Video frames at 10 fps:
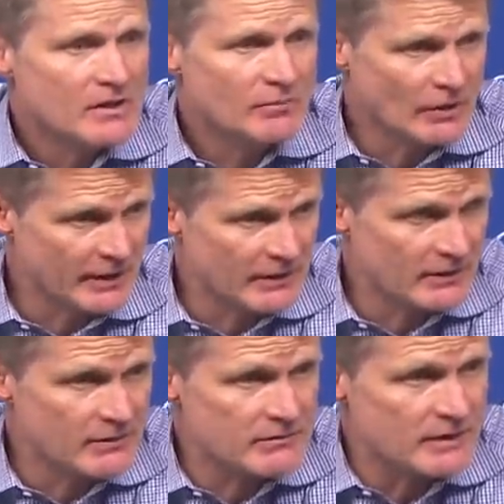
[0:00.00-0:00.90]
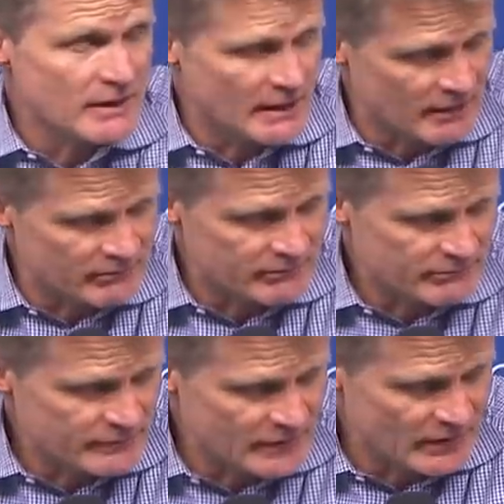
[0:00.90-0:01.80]
player, and um,
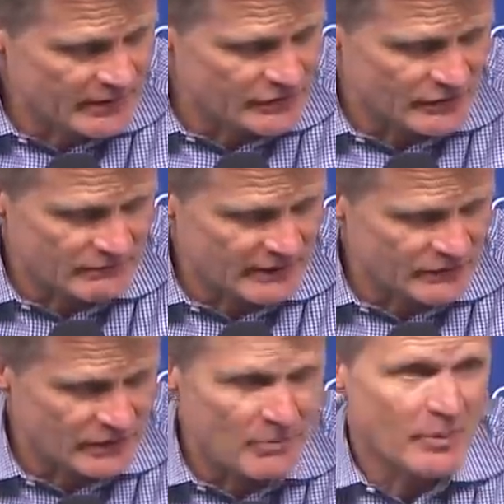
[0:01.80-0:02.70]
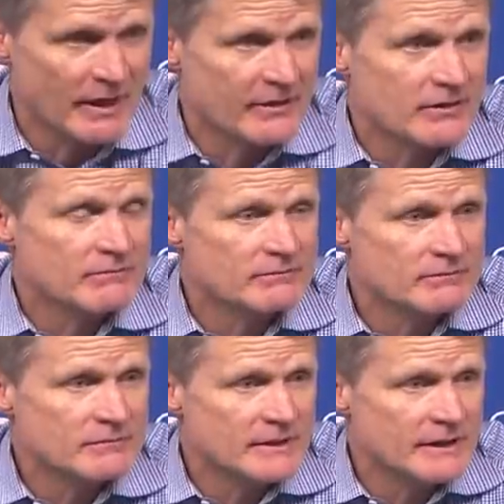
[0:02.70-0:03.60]
you know he's a he's a competitor,
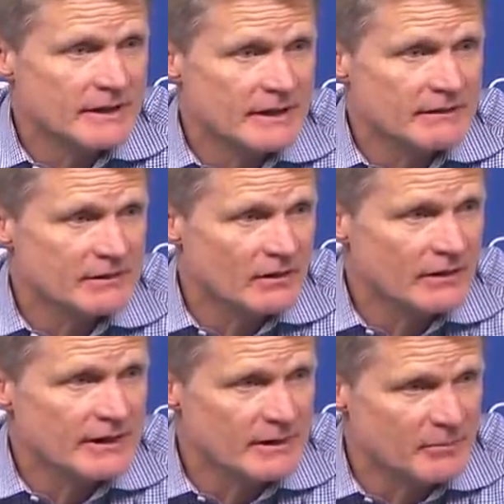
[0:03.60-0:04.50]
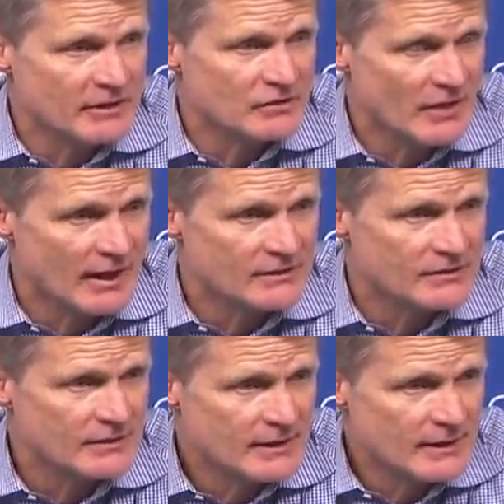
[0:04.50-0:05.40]
and you know he hit big
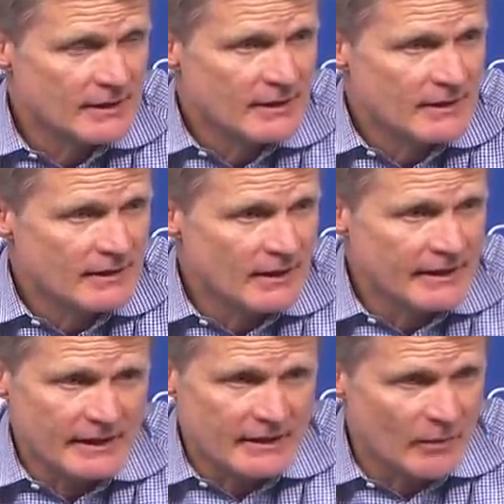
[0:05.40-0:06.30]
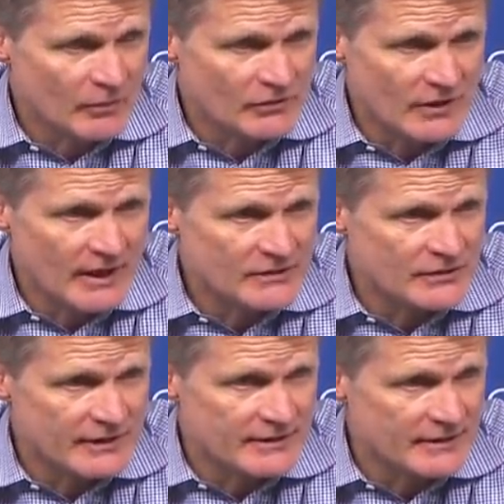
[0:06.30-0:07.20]
shots, uh, hit a couple shots
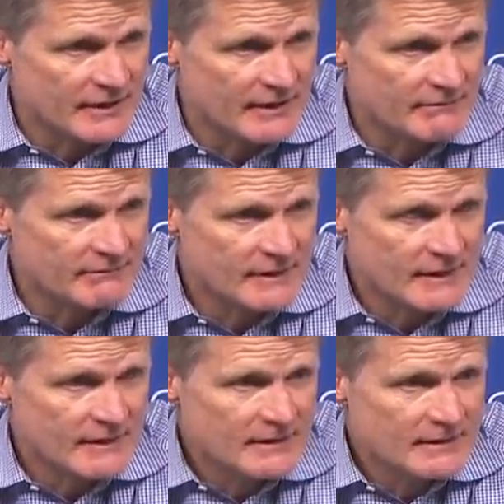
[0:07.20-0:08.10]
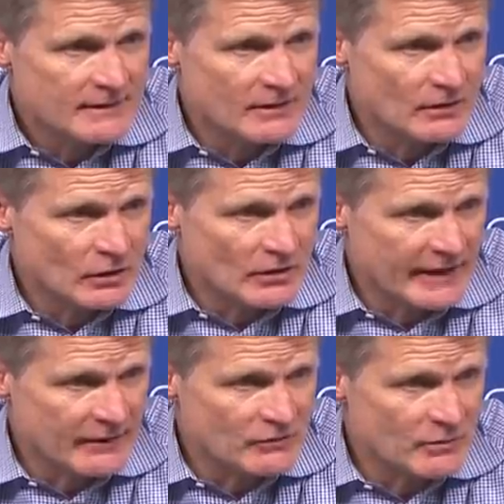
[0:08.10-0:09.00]
that uh, you know looked
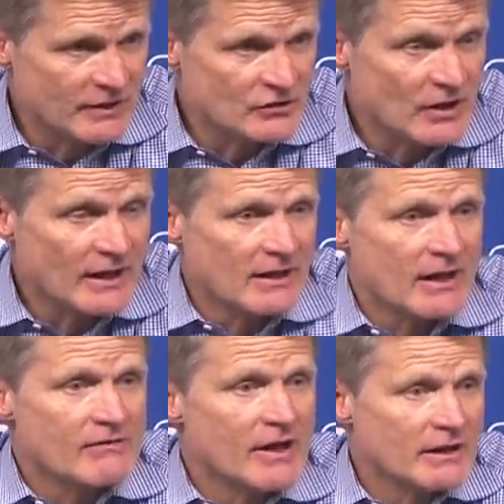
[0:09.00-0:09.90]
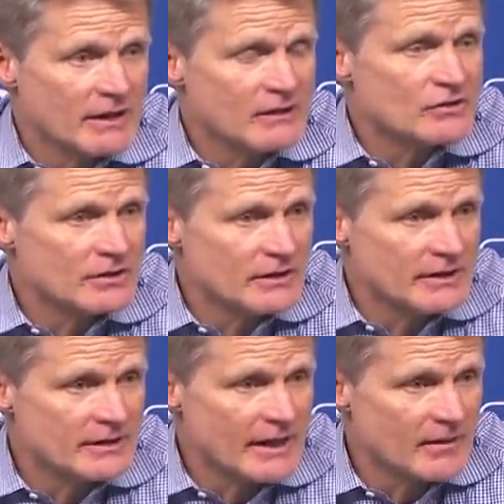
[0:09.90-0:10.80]
like it was going to be a shot clock violation, and
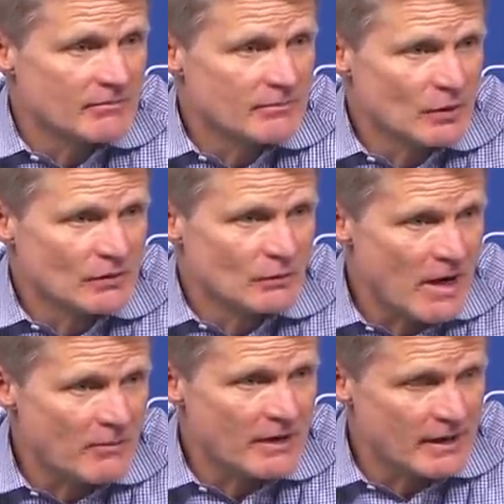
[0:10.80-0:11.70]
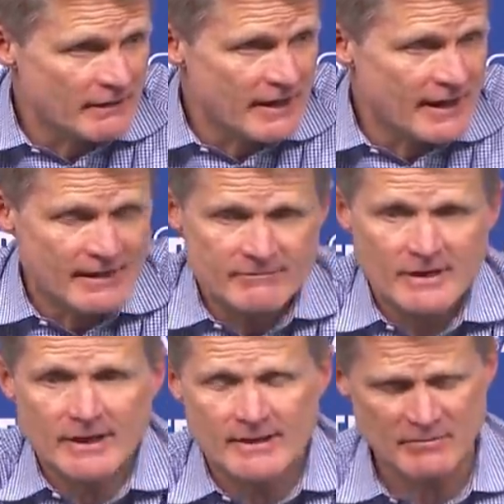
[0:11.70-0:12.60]
he kind of pulled the rabbit out of the hat.
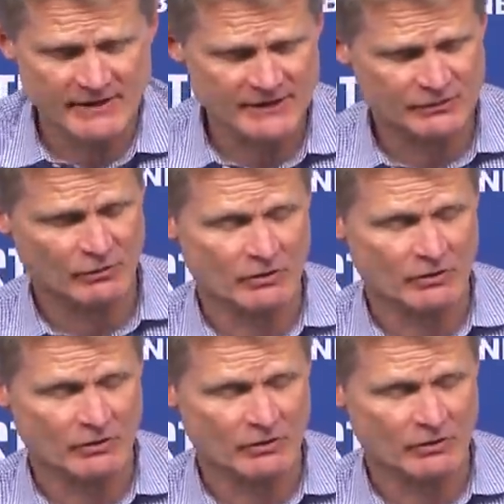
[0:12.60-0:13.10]
Um, but that's what